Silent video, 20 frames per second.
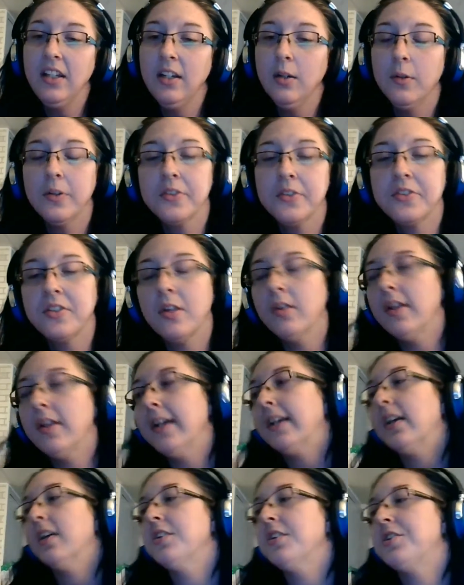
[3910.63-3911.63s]
you are so
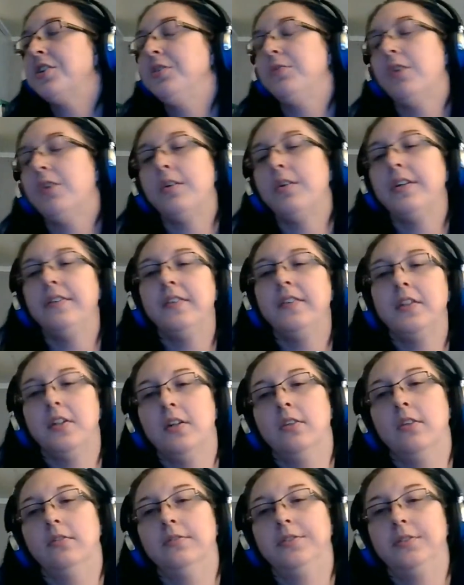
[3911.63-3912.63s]
like us, you don't even
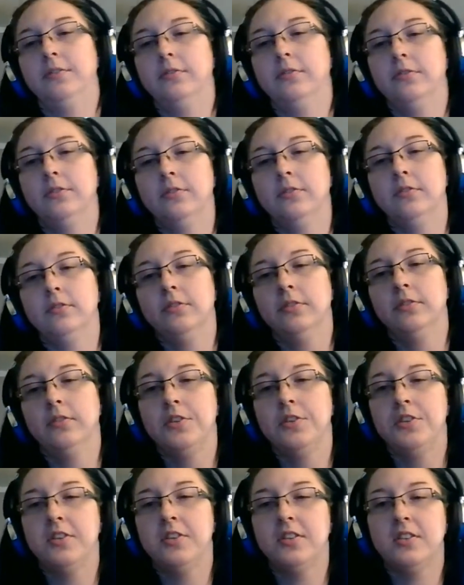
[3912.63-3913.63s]
know.
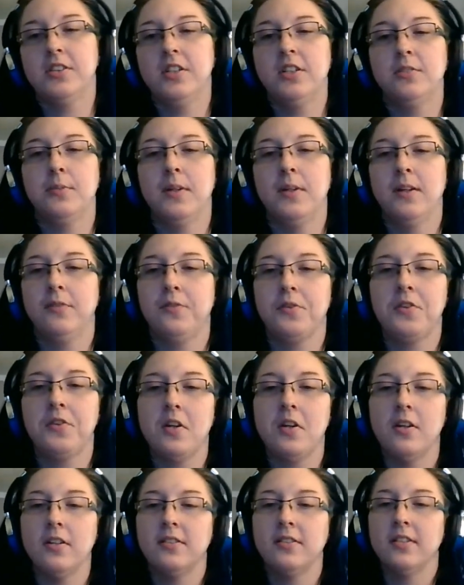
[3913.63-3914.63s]
She's been up for
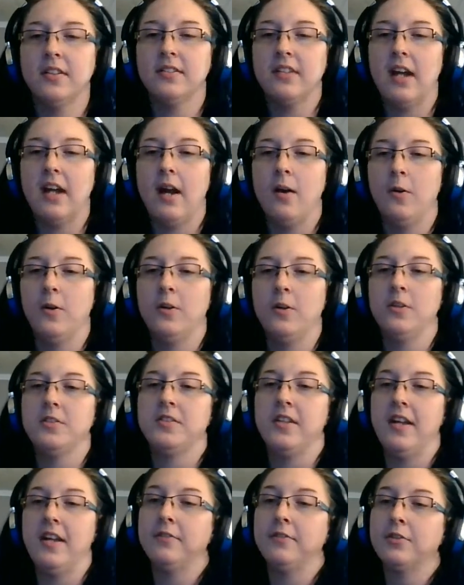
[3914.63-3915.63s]
36 hours
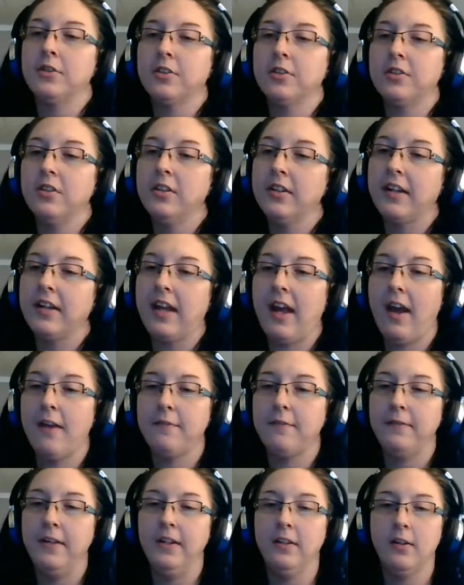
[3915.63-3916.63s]
and have sugar and
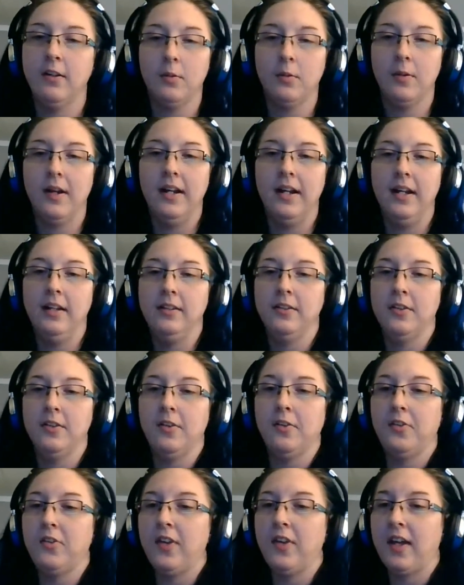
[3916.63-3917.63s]
caffeined her way into
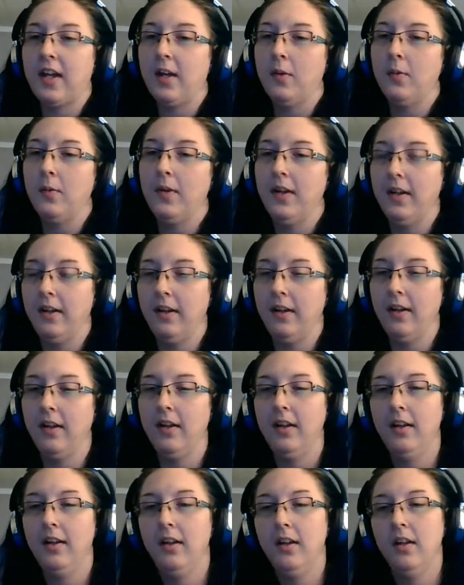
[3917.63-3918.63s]
the second wind.
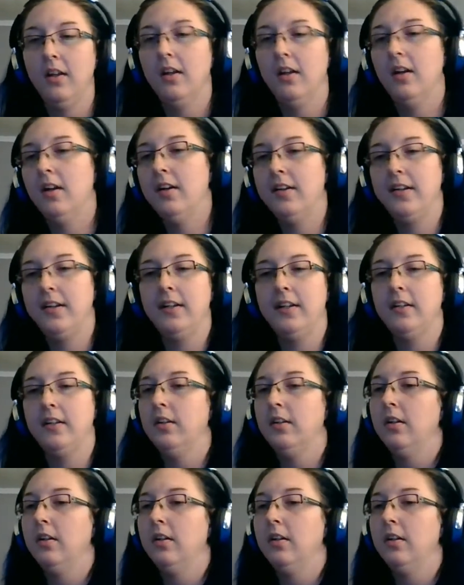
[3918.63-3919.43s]
Honey,